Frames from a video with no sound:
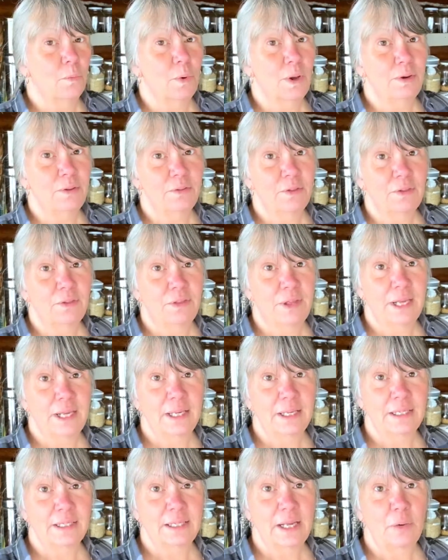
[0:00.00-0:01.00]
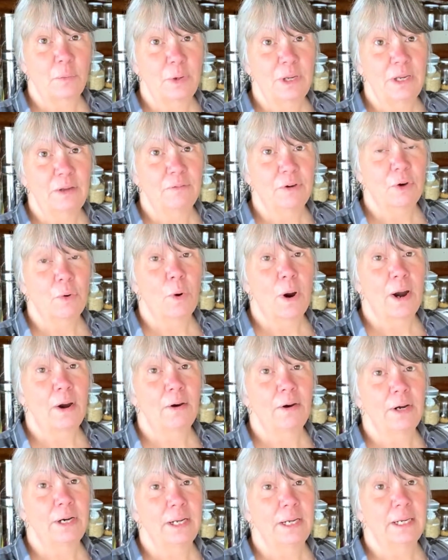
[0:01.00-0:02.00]
One of the things that we've
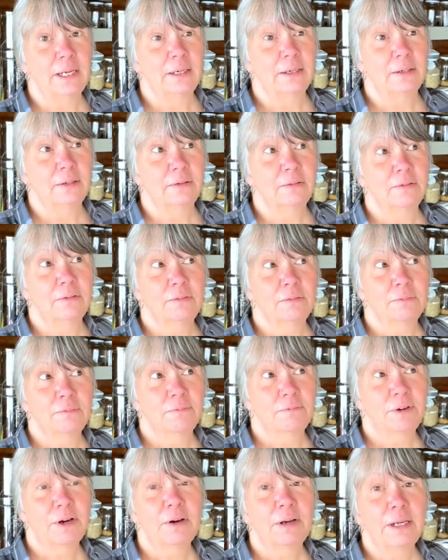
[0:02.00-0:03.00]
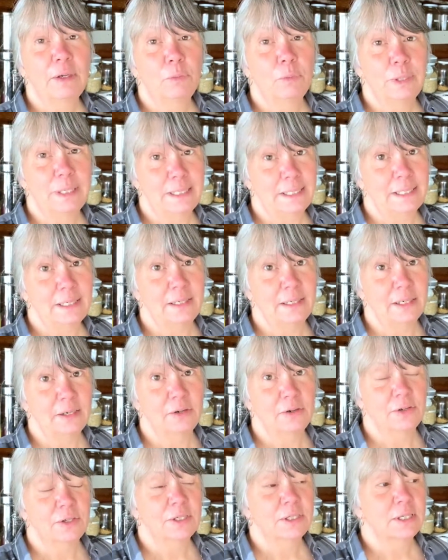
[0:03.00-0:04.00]
acquired in fairly recent
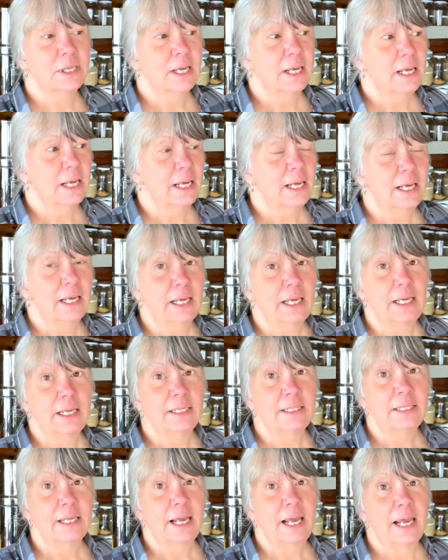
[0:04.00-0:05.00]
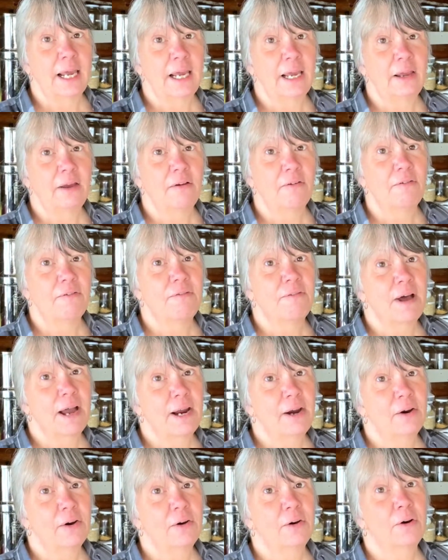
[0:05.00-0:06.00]
years is a
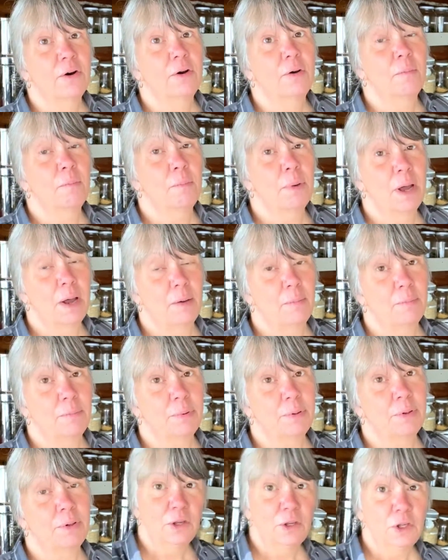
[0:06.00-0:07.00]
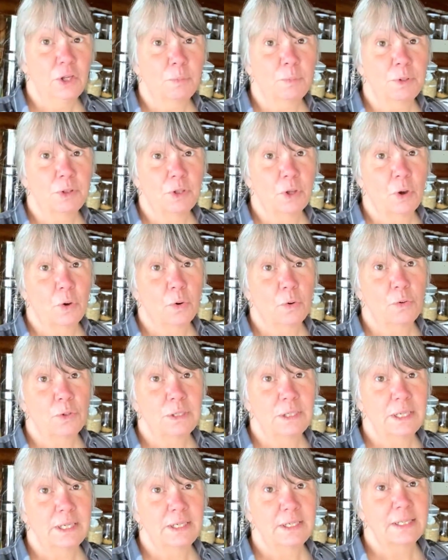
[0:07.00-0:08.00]
fire pump. You put the
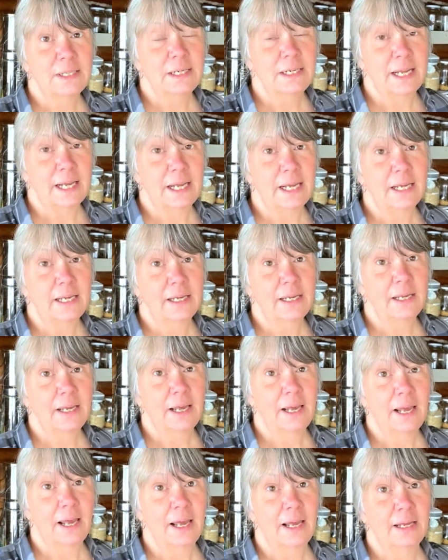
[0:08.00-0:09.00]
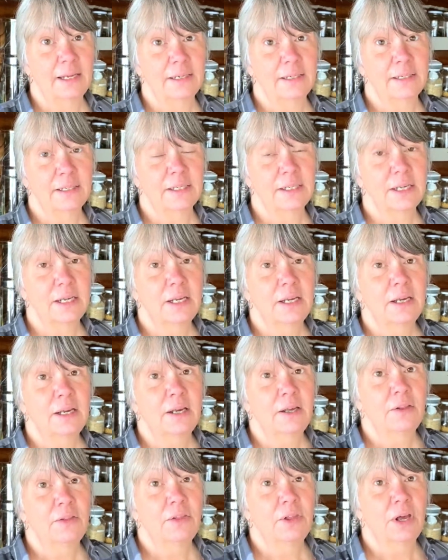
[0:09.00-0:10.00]
hose into the lake and
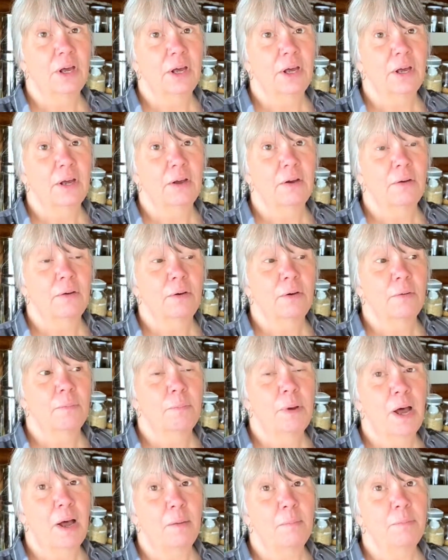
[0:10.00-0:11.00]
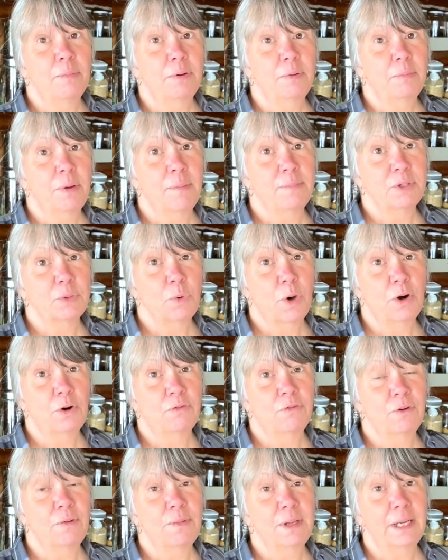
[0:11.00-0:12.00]
the pump pumps water
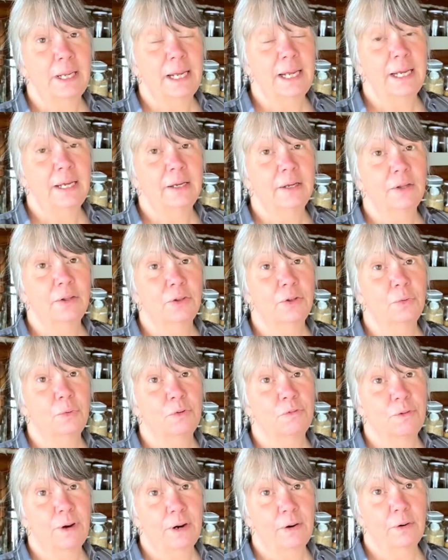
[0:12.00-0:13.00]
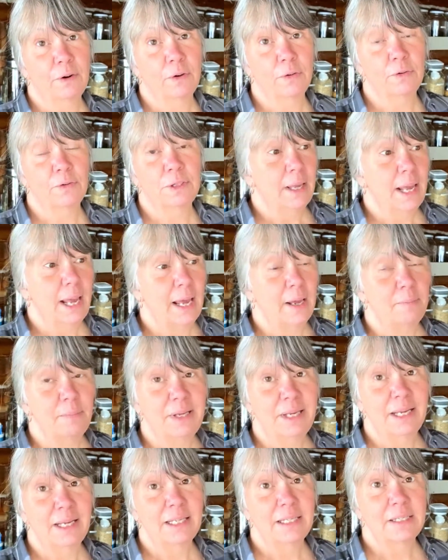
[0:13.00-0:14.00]
from the lake through a fire hose. And
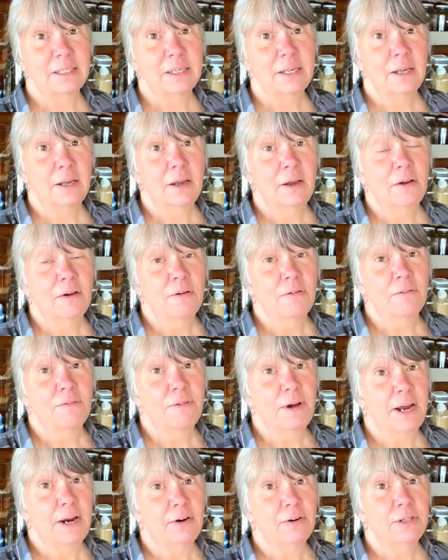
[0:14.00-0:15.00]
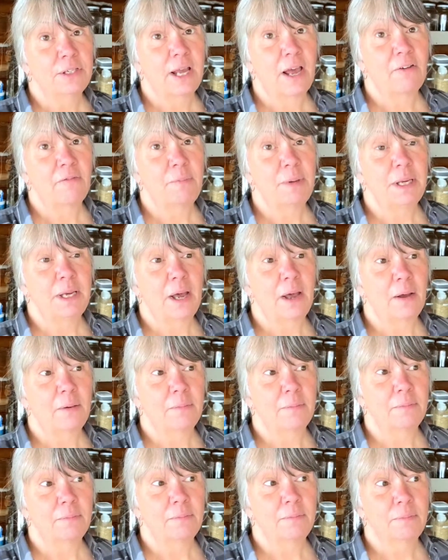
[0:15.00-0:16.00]
because fires have
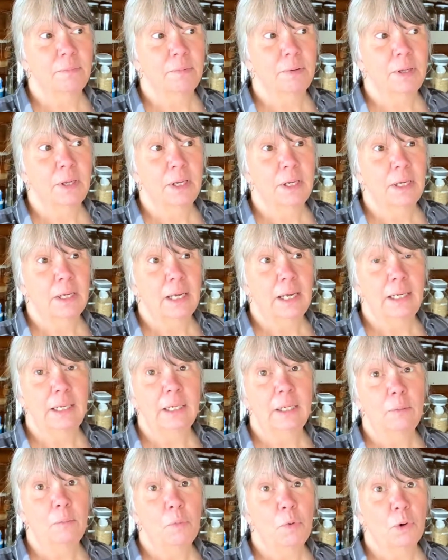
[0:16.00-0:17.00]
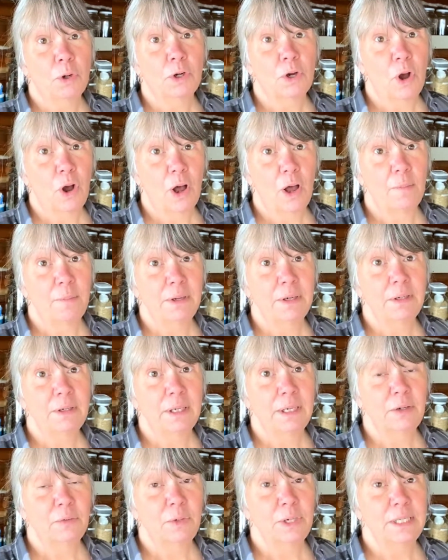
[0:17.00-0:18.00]
become a little more common
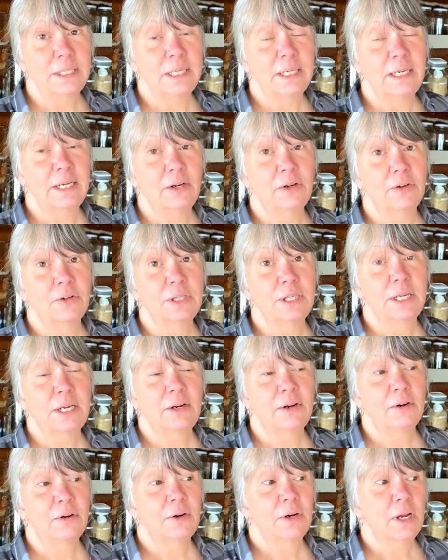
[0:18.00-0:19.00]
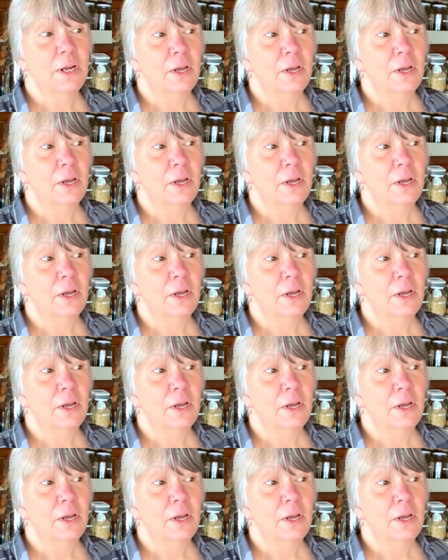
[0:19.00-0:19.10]
in recent years here,